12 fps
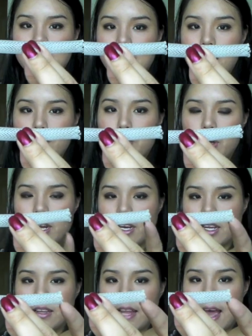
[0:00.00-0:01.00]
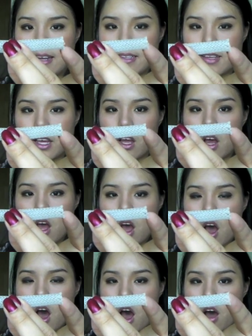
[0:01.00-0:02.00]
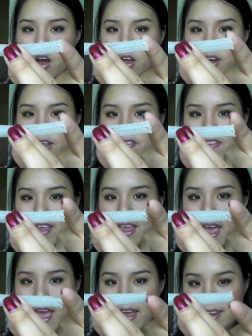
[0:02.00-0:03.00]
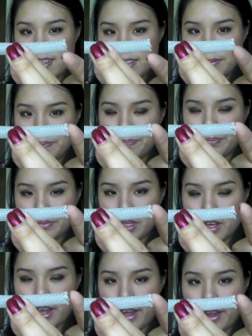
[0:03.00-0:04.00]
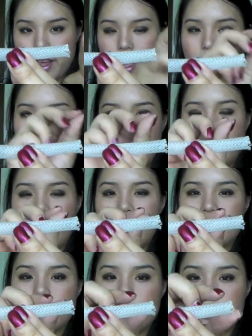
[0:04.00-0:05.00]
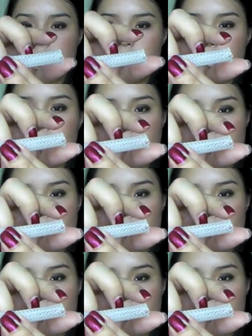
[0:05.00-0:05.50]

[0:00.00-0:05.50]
they can put an elastic on the end, okay? An elastic will smooth